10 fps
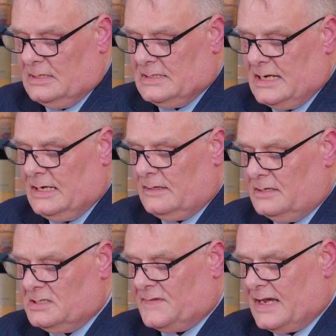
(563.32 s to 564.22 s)
Taking
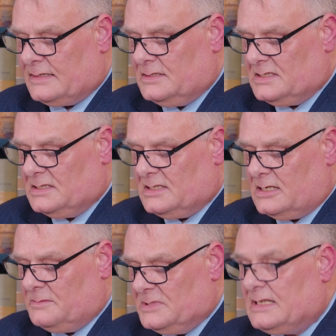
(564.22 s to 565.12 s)
those factors and
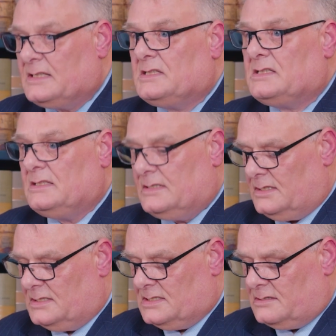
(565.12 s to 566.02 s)
circumstances into
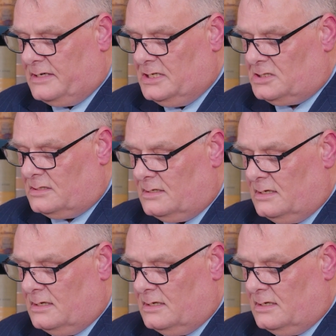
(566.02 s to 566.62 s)
consideration,